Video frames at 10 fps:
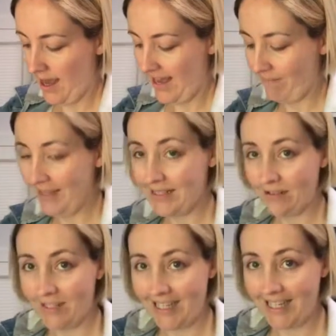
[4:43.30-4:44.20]
And mix it
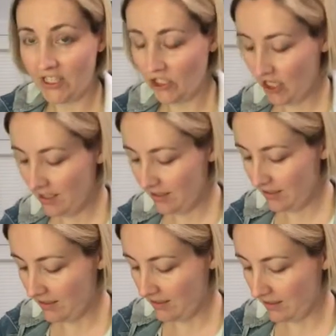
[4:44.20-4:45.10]
all together
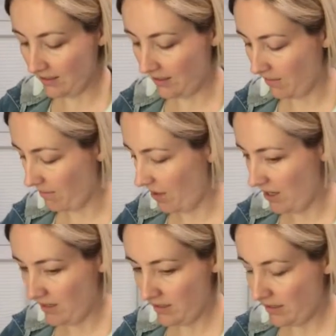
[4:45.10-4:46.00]
just until it's
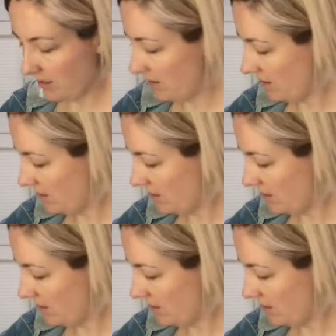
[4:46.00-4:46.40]
combined.